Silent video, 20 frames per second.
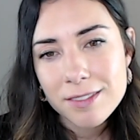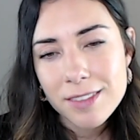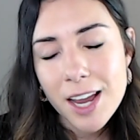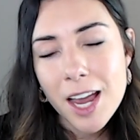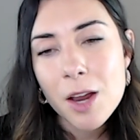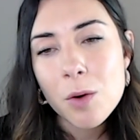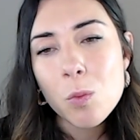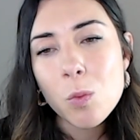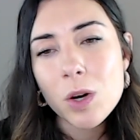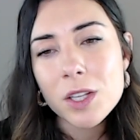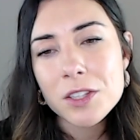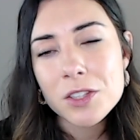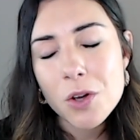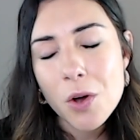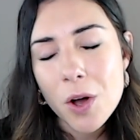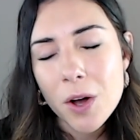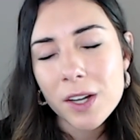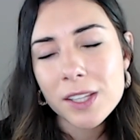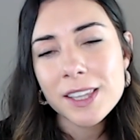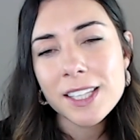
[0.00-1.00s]
And what's
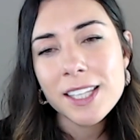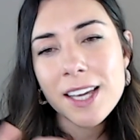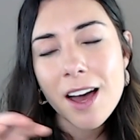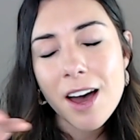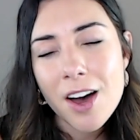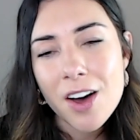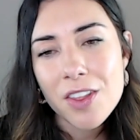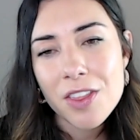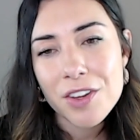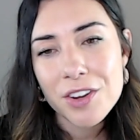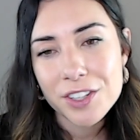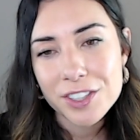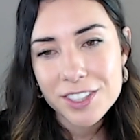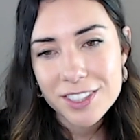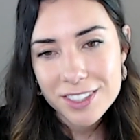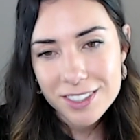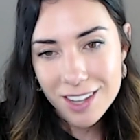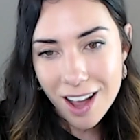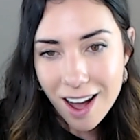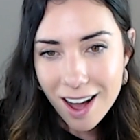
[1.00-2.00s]
on the other
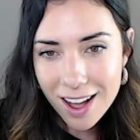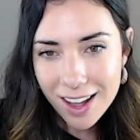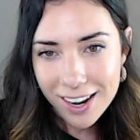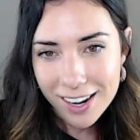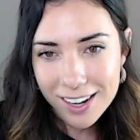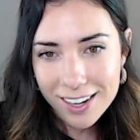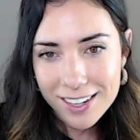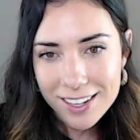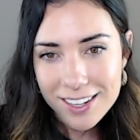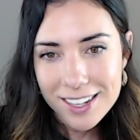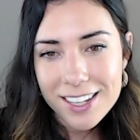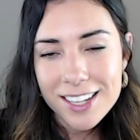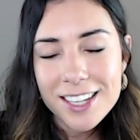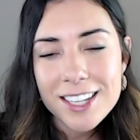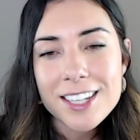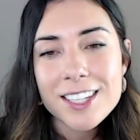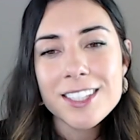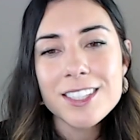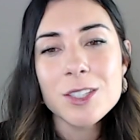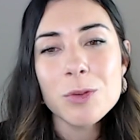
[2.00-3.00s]
side
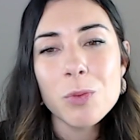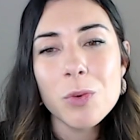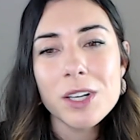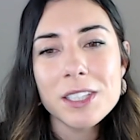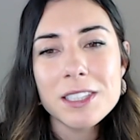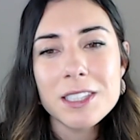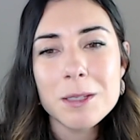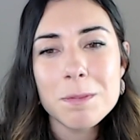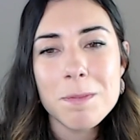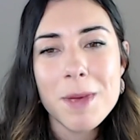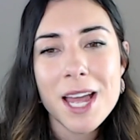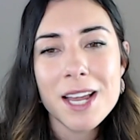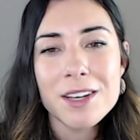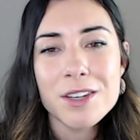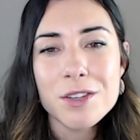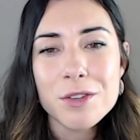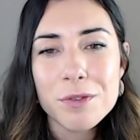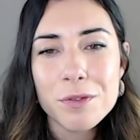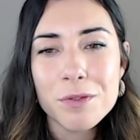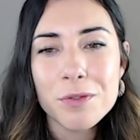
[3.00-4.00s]
is what's
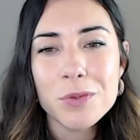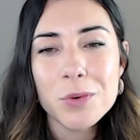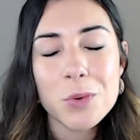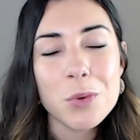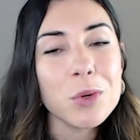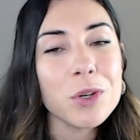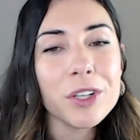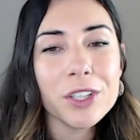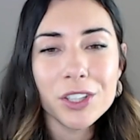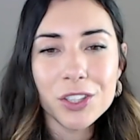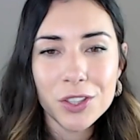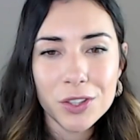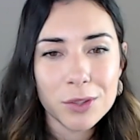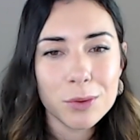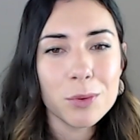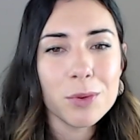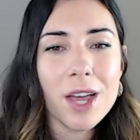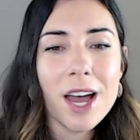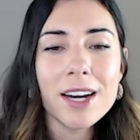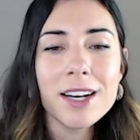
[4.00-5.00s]
meant for
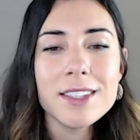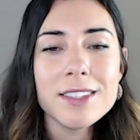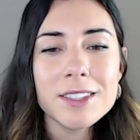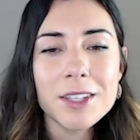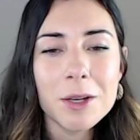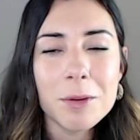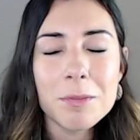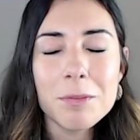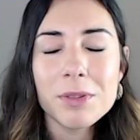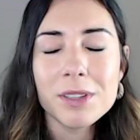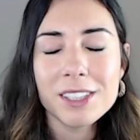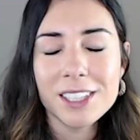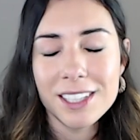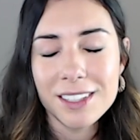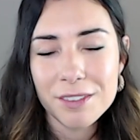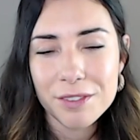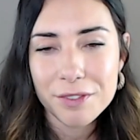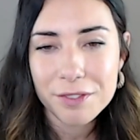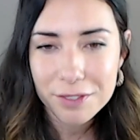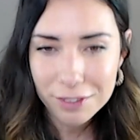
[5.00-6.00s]
you. That is
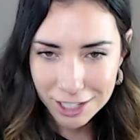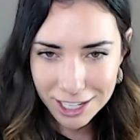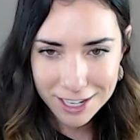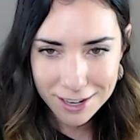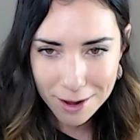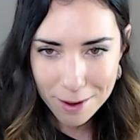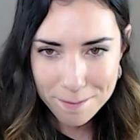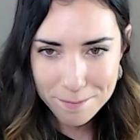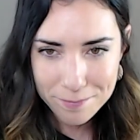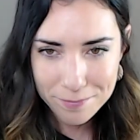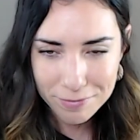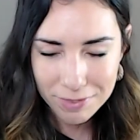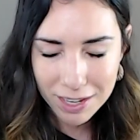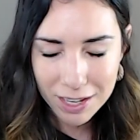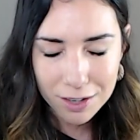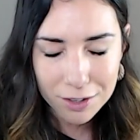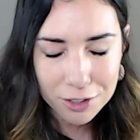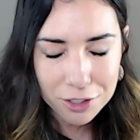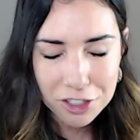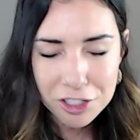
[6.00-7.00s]
complete freedom.
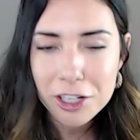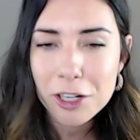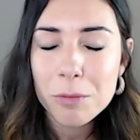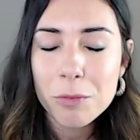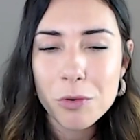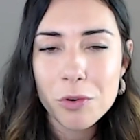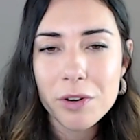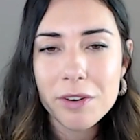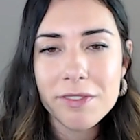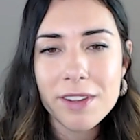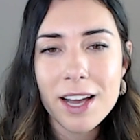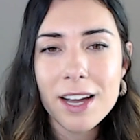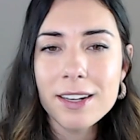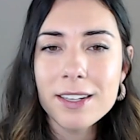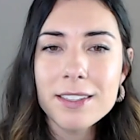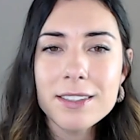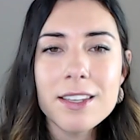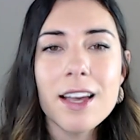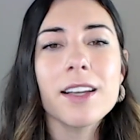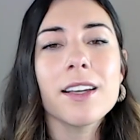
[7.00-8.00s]
And I'll share more of that in
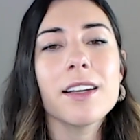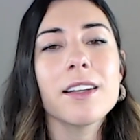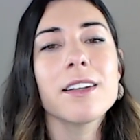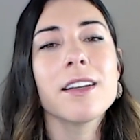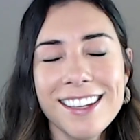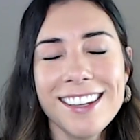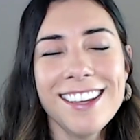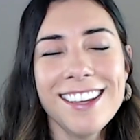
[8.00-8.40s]
a second.